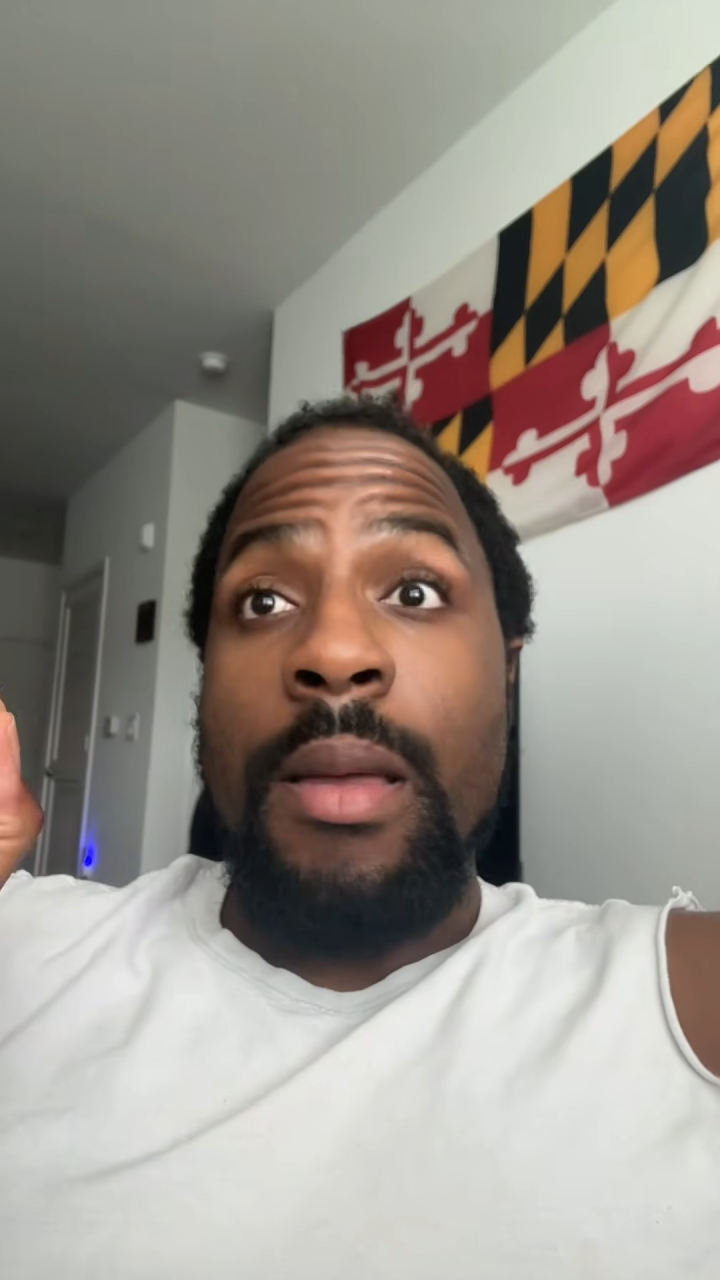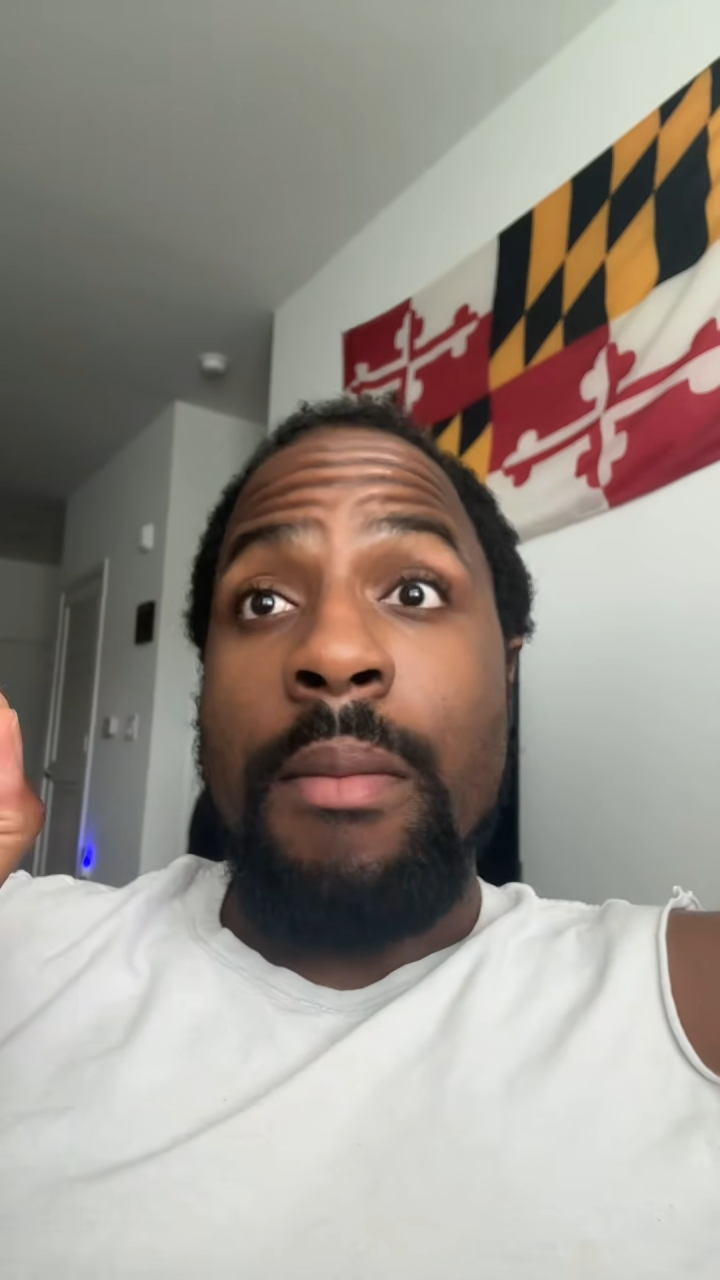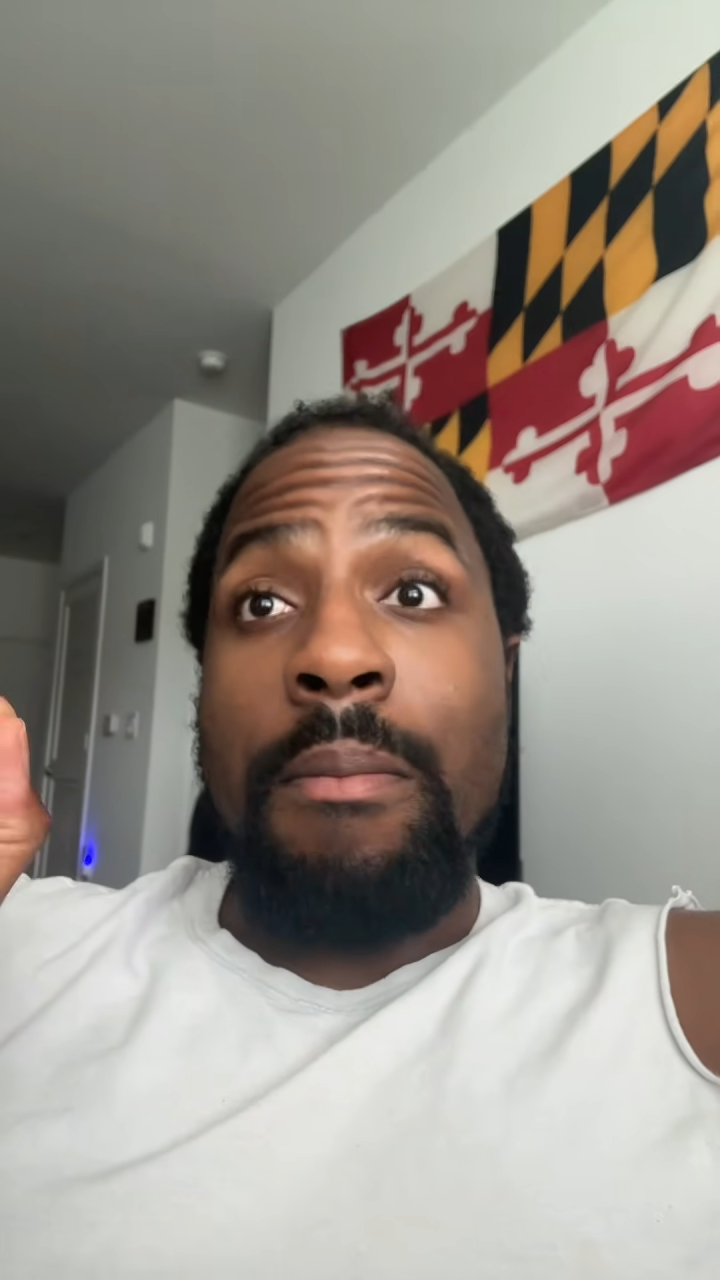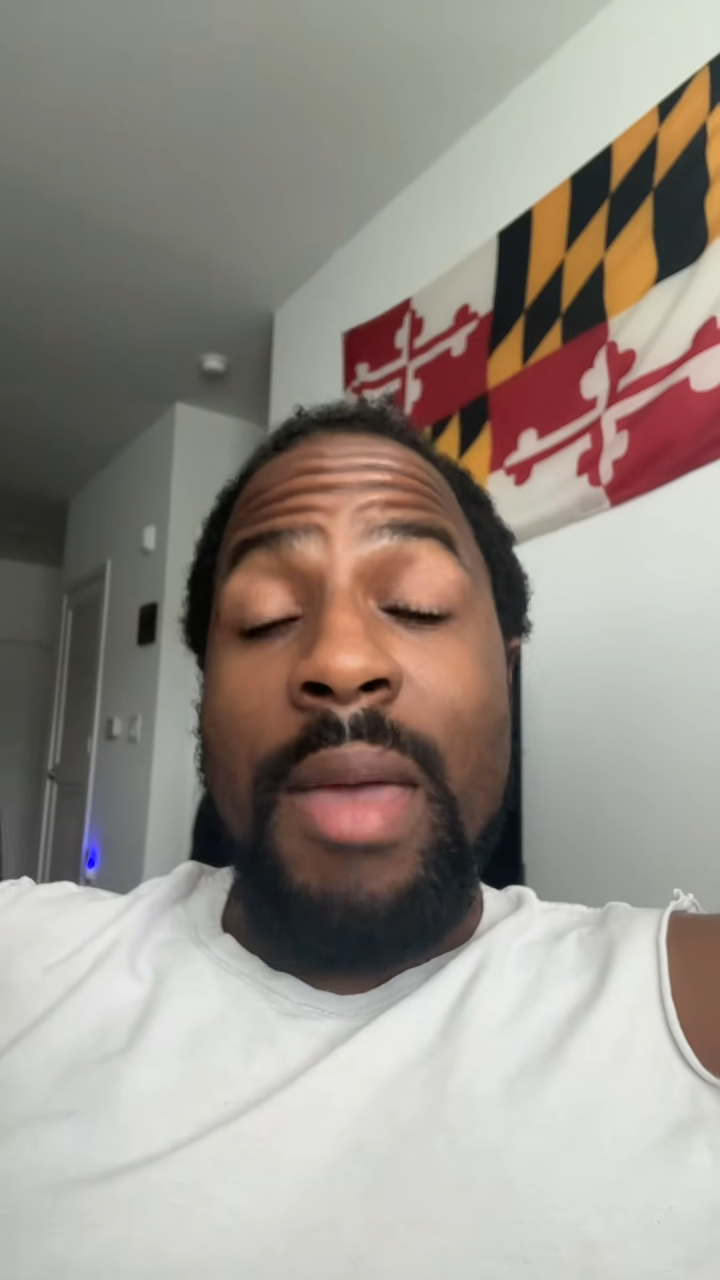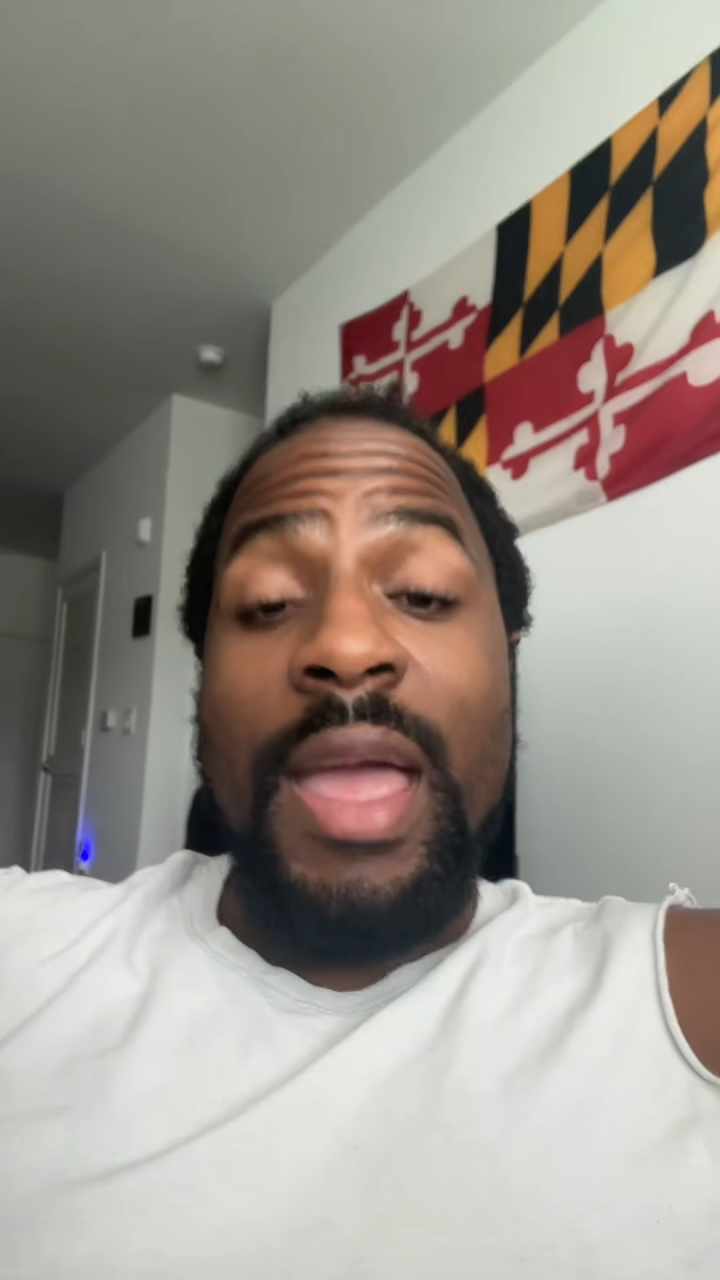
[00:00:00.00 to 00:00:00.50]

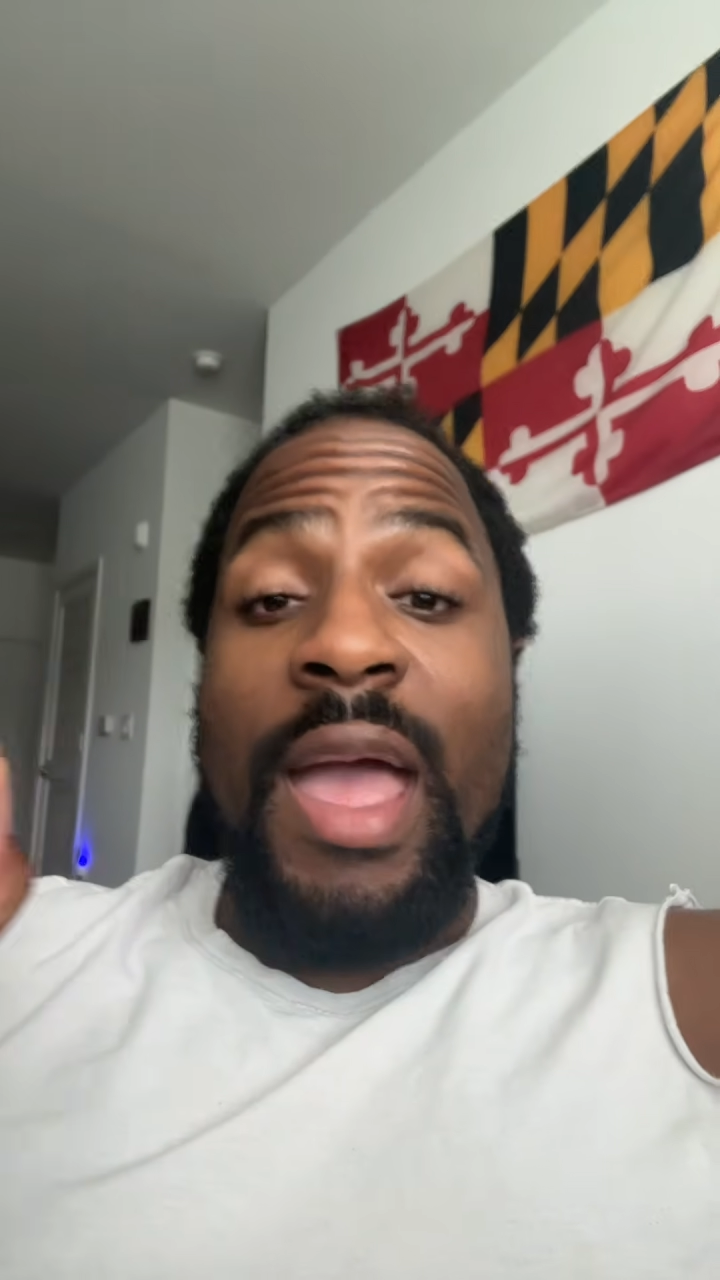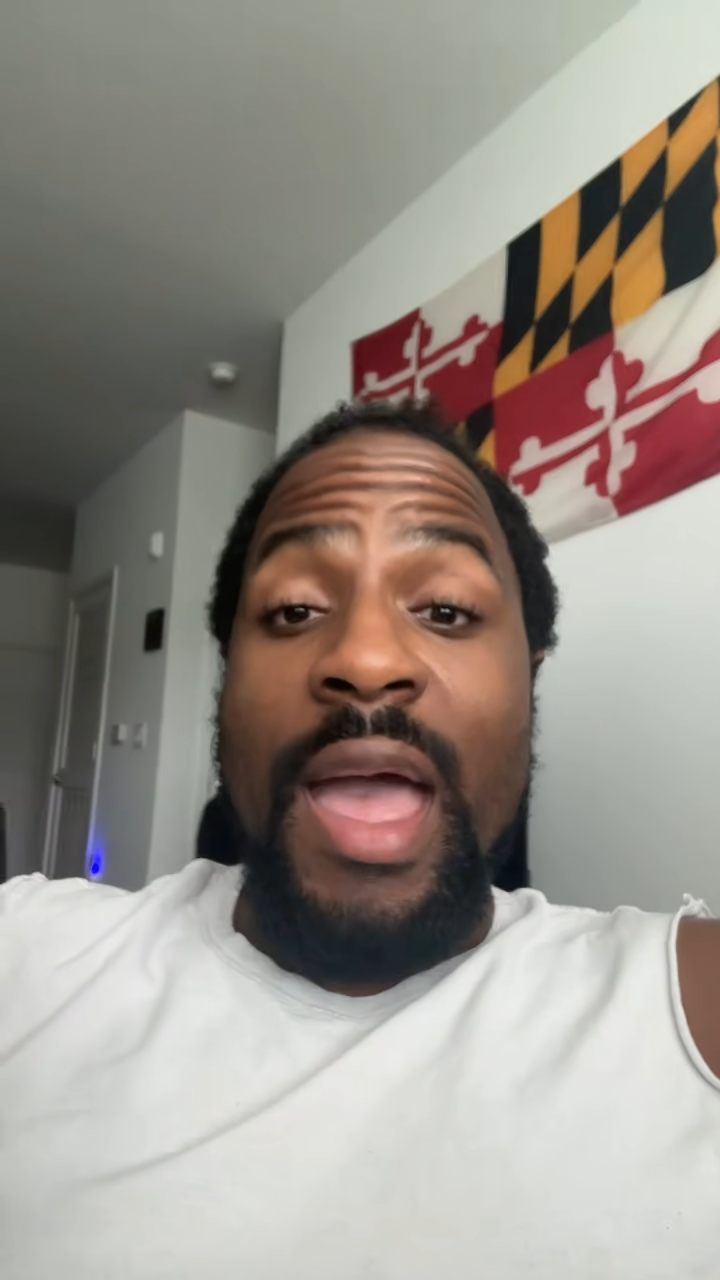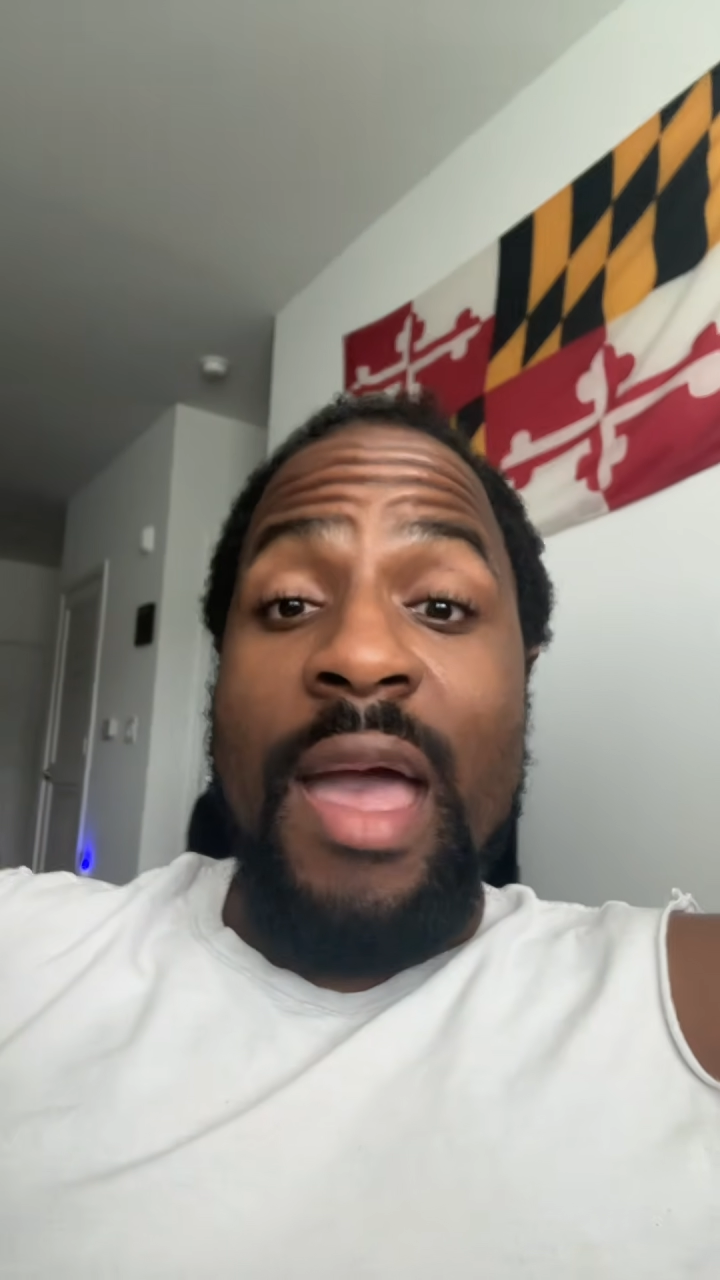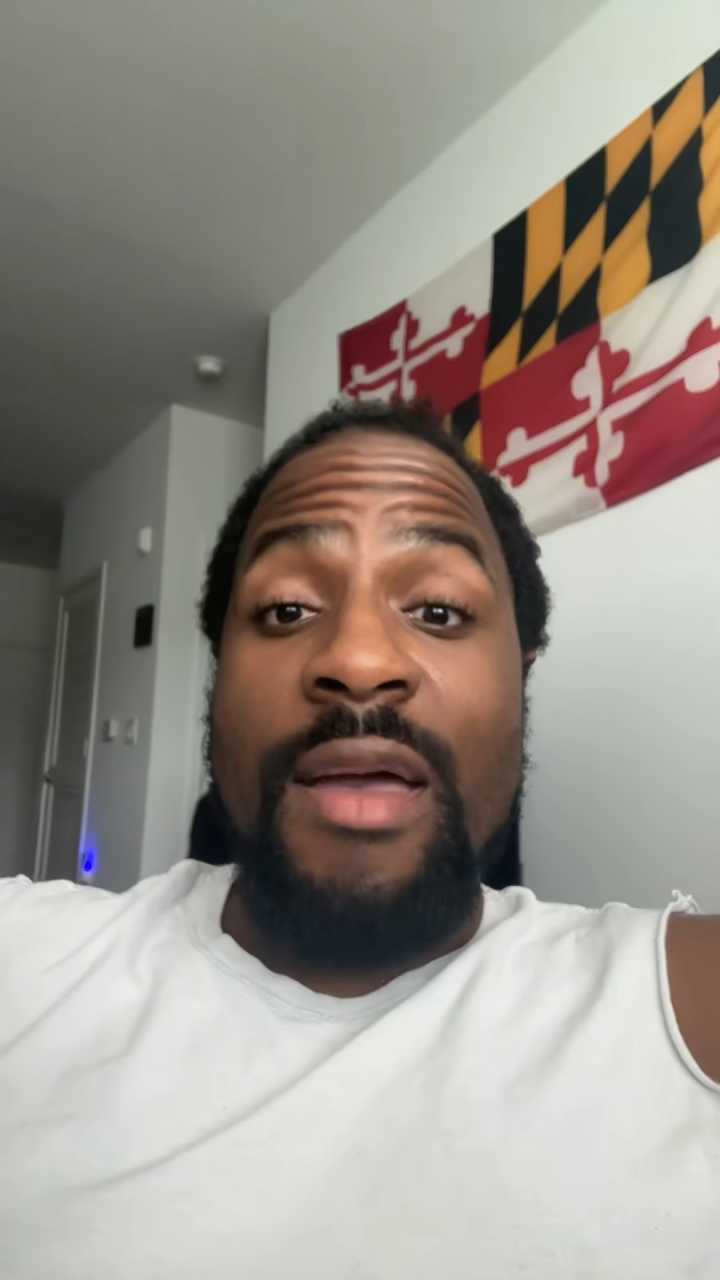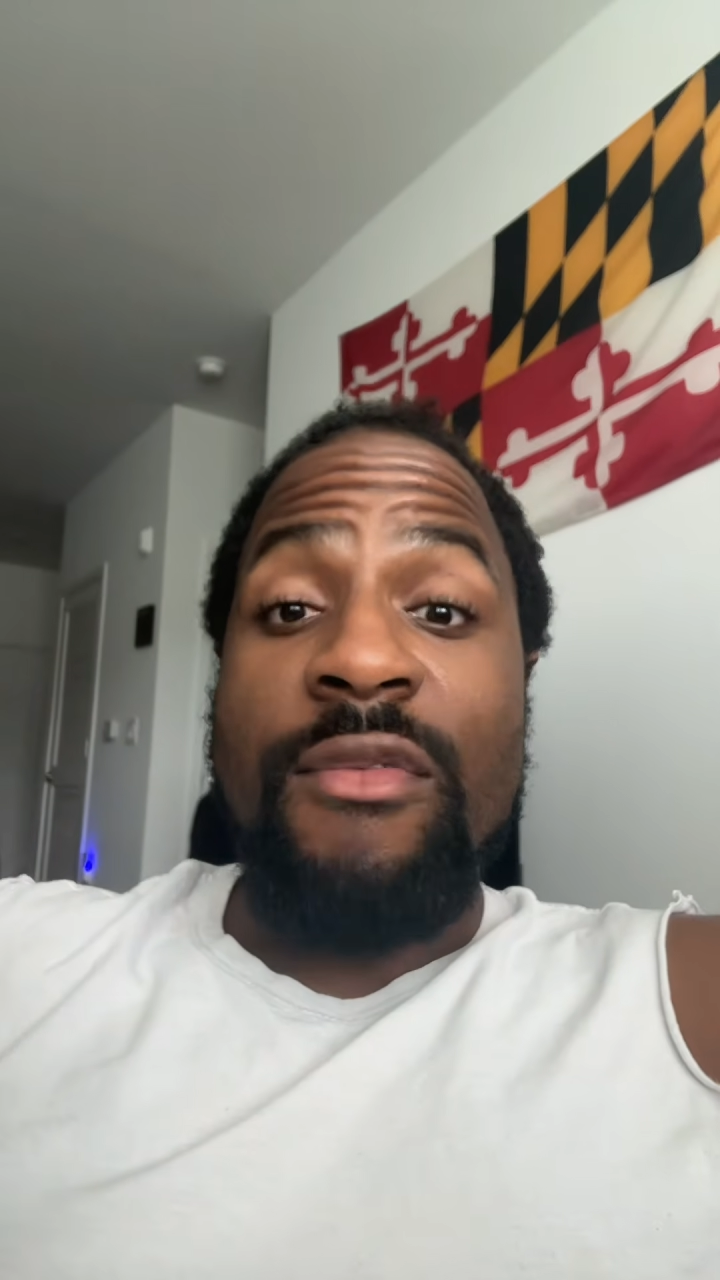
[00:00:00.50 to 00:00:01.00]
may
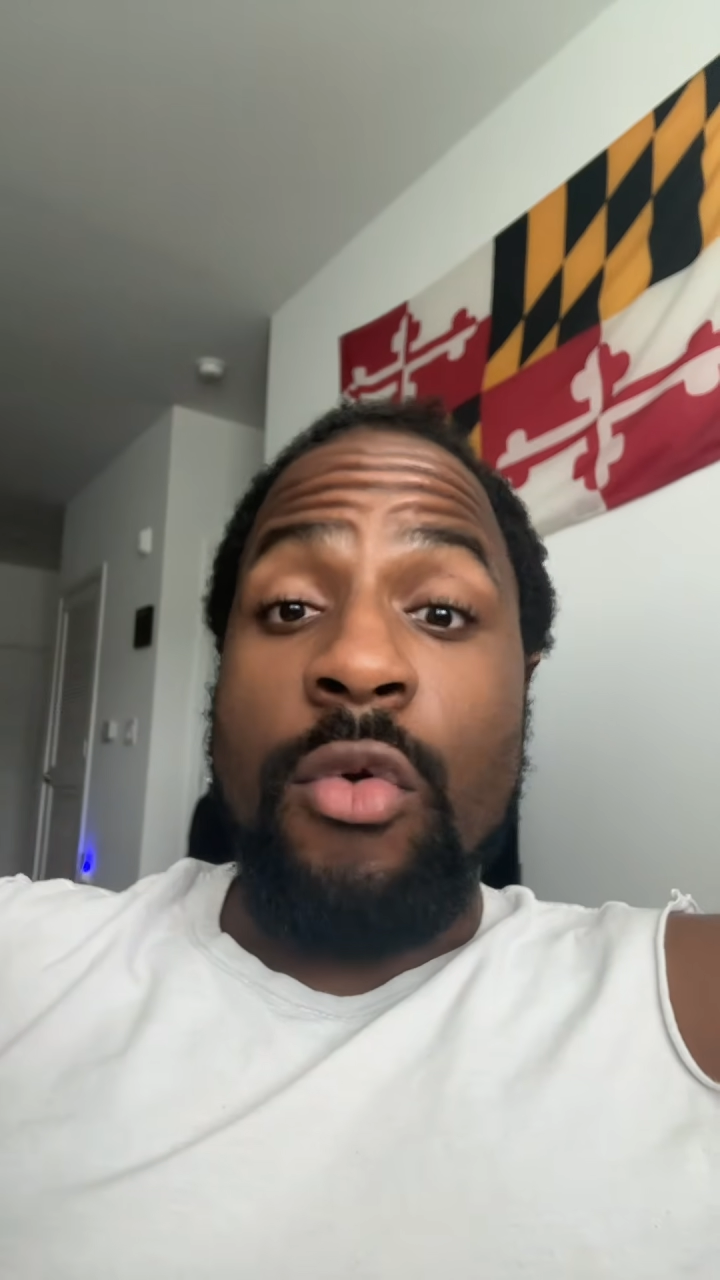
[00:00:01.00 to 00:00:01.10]
have